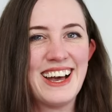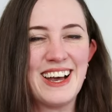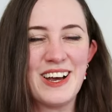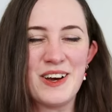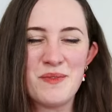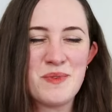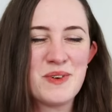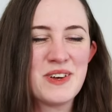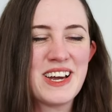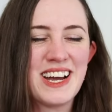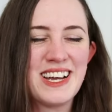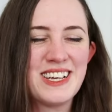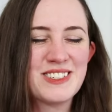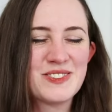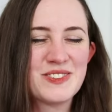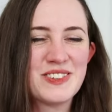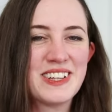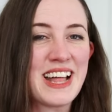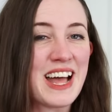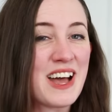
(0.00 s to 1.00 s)
I hope you
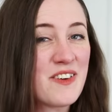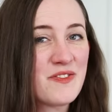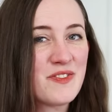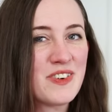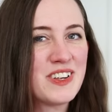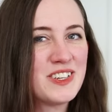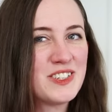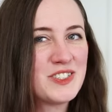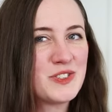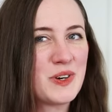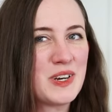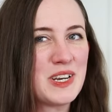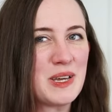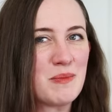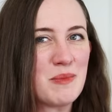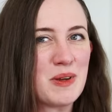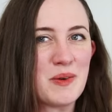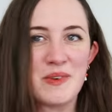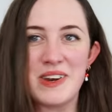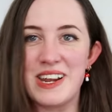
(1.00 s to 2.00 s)
guys will have fun
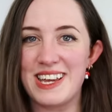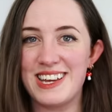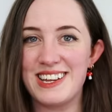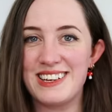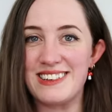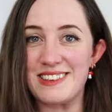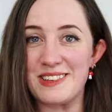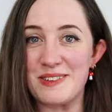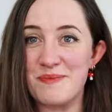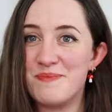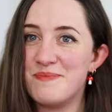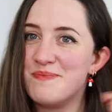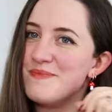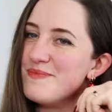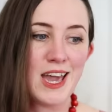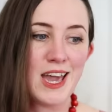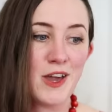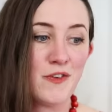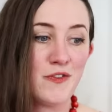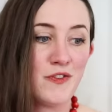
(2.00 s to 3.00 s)
joining me when I get to them.
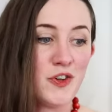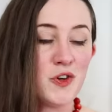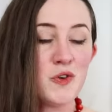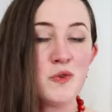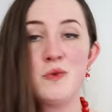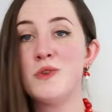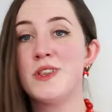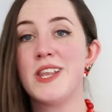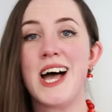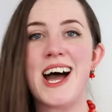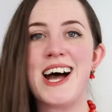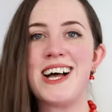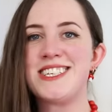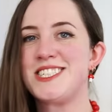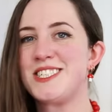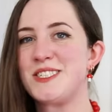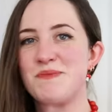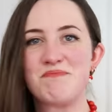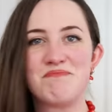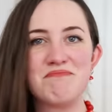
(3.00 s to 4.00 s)
A few
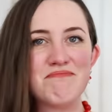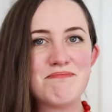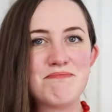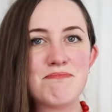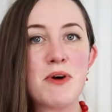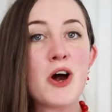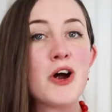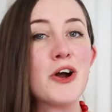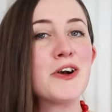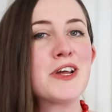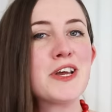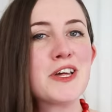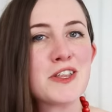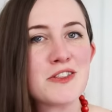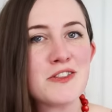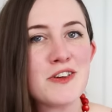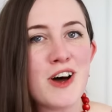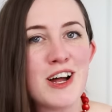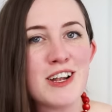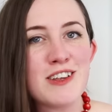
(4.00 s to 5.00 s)
last parting
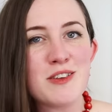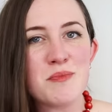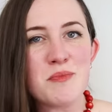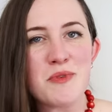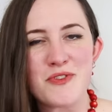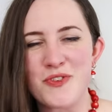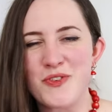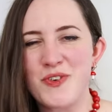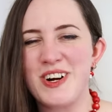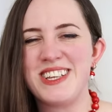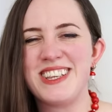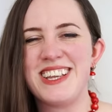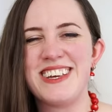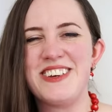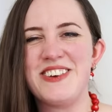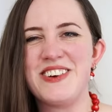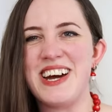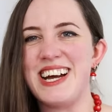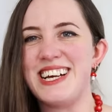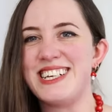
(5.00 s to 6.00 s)
thoughts before I
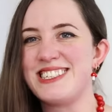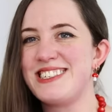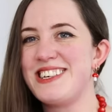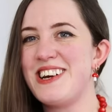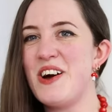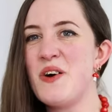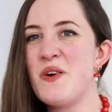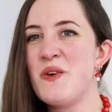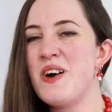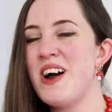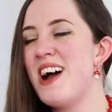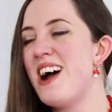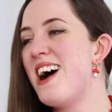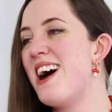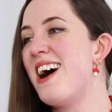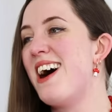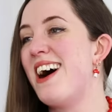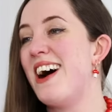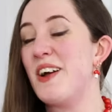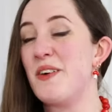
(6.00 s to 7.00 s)
let you guys go.
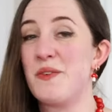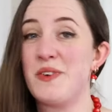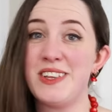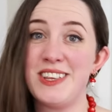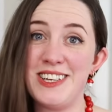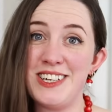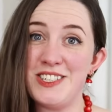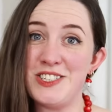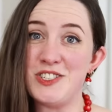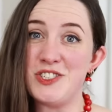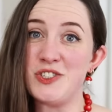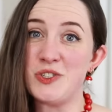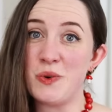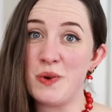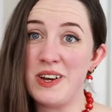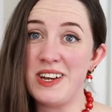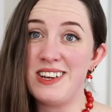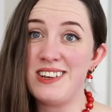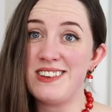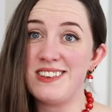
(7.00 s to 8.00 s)
I really
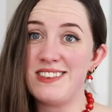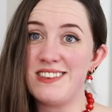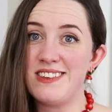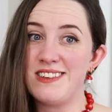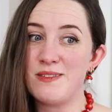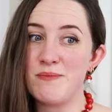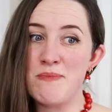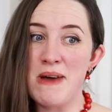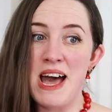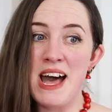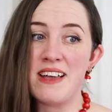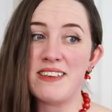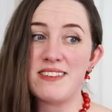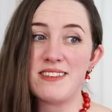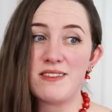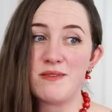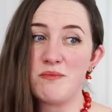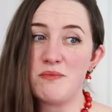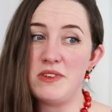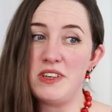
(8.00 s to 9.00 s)
enjoyed this
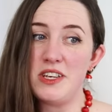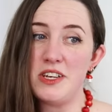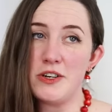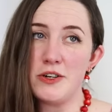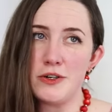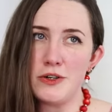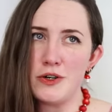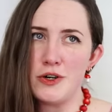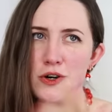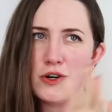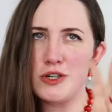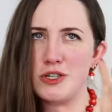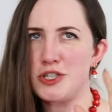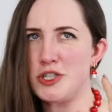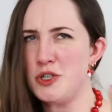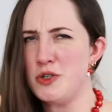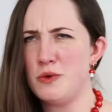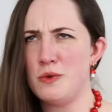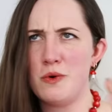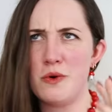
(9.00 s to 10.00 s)
past year or
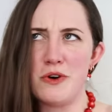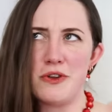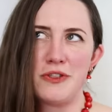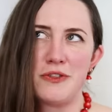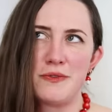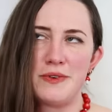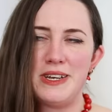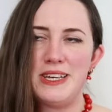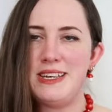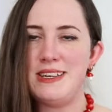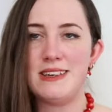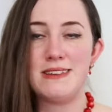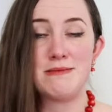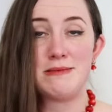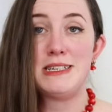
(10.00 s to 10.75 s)
two or three,